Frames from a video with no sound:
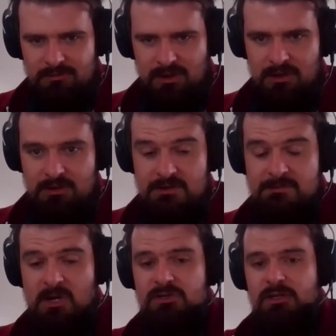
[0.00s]
right? And
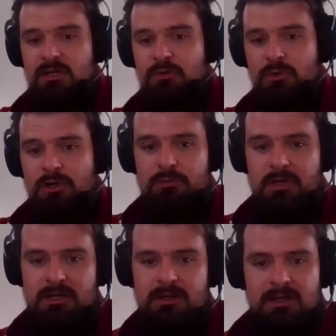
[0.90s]
especially in a world
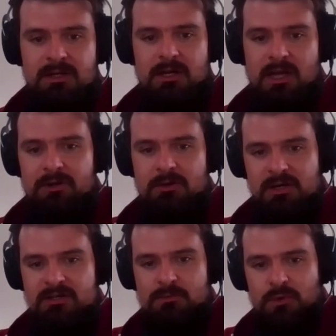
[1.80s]
where
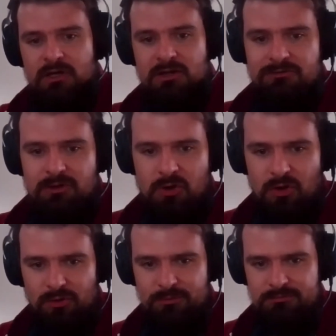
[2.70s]
everybody's working from
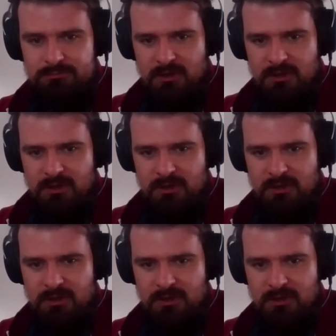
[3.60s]
home.